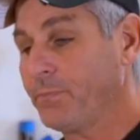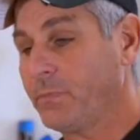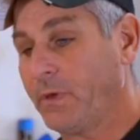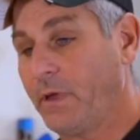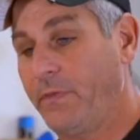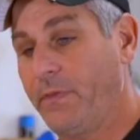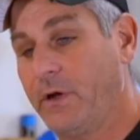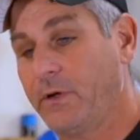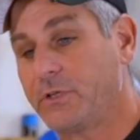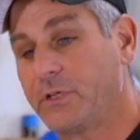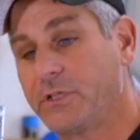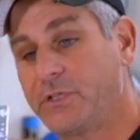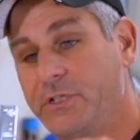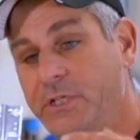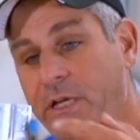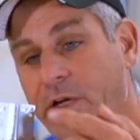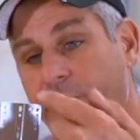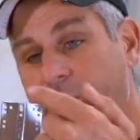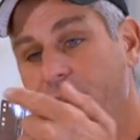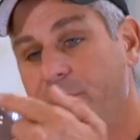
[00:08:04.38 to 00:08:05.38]
and there's a
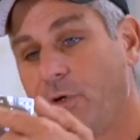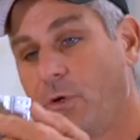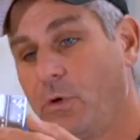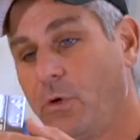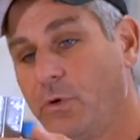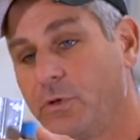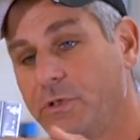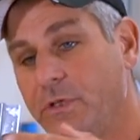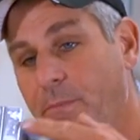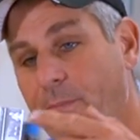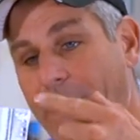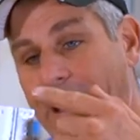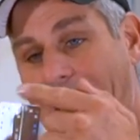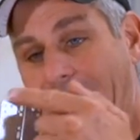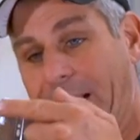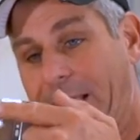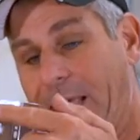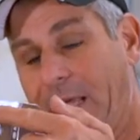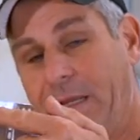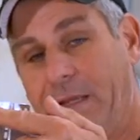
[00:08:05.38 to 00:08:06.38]
series of holes in the
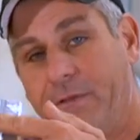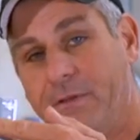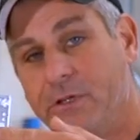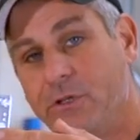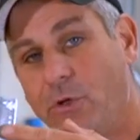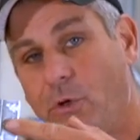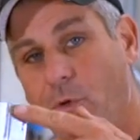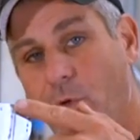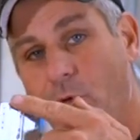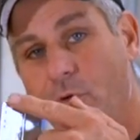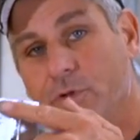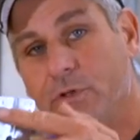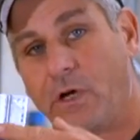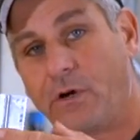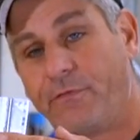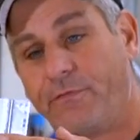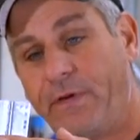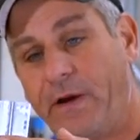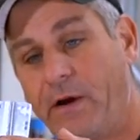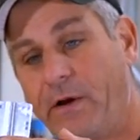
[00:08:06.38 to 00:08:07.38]
back. Any of these holes
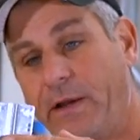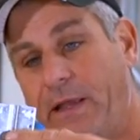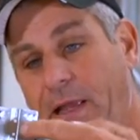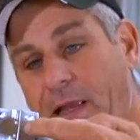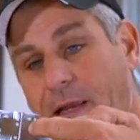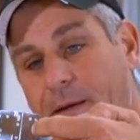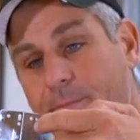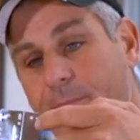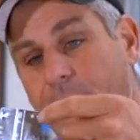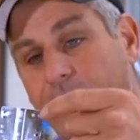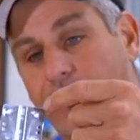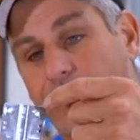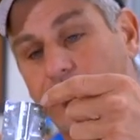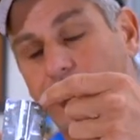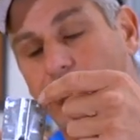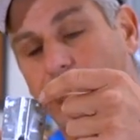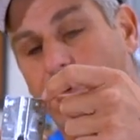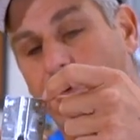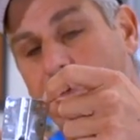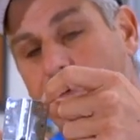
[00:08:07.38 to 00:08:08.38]
are fair game, but the
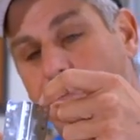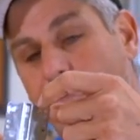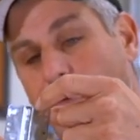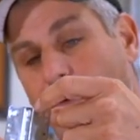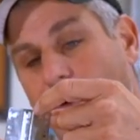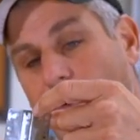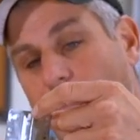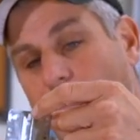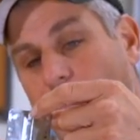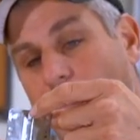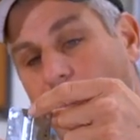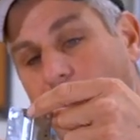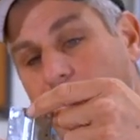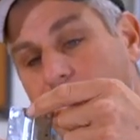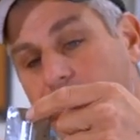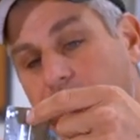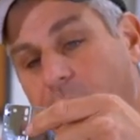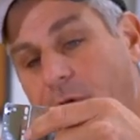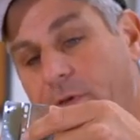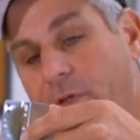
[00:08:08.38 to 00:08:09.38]
2 most important
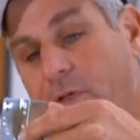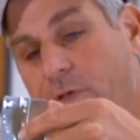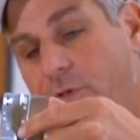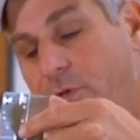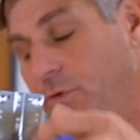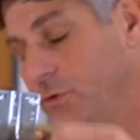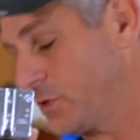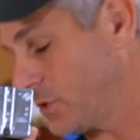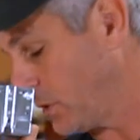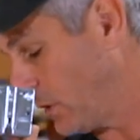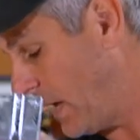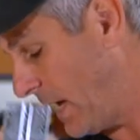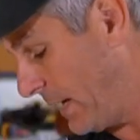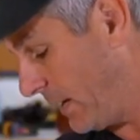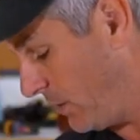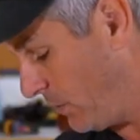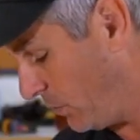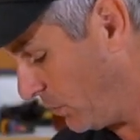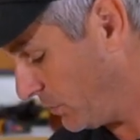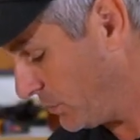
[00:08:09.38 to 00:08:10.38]
ones are these 2
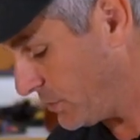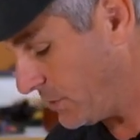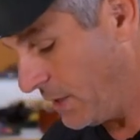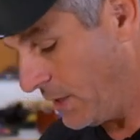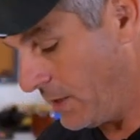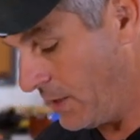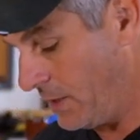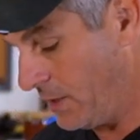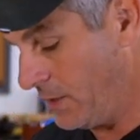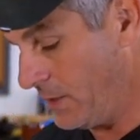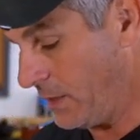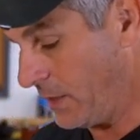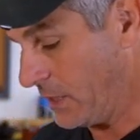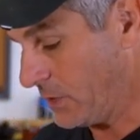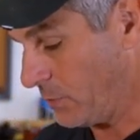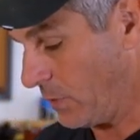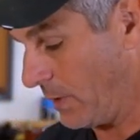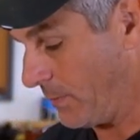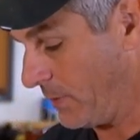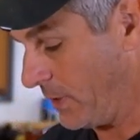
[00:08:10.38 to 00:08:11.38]
slotted holes.
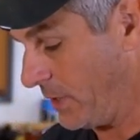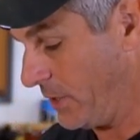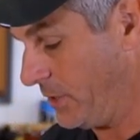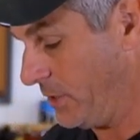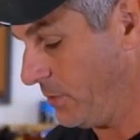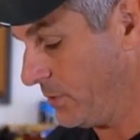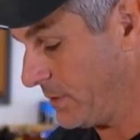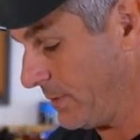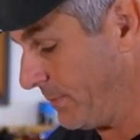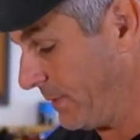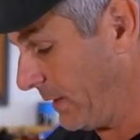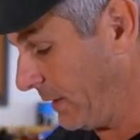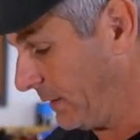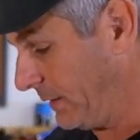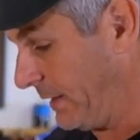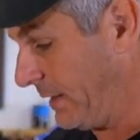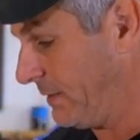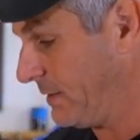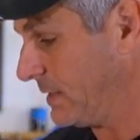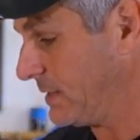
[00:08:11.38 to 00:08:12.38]
Because what I'm going to do is I'm going to
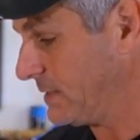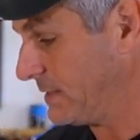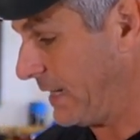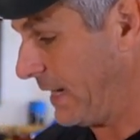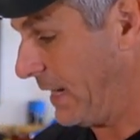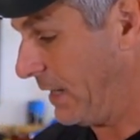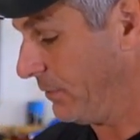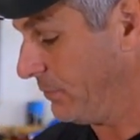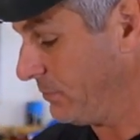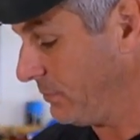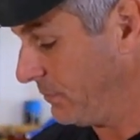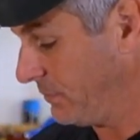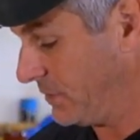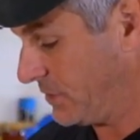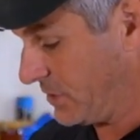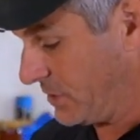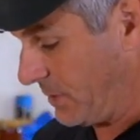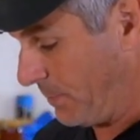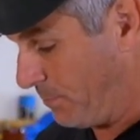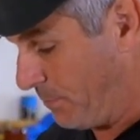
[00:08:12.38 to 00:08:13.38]
lay this down.
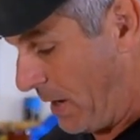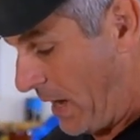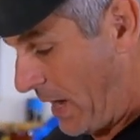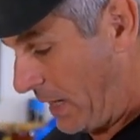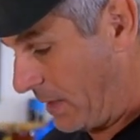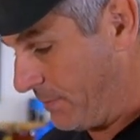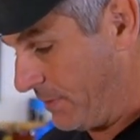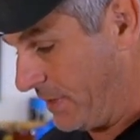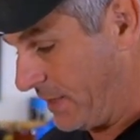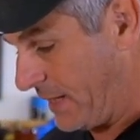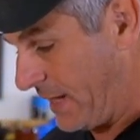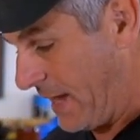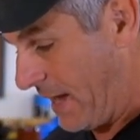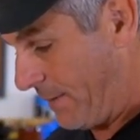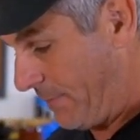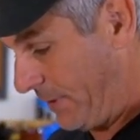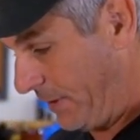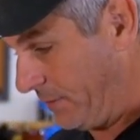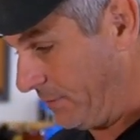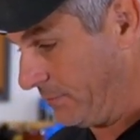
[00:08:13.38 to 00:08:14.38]
This is the bottom of the
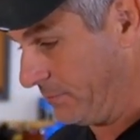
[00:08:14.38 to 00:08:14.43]
cabinet,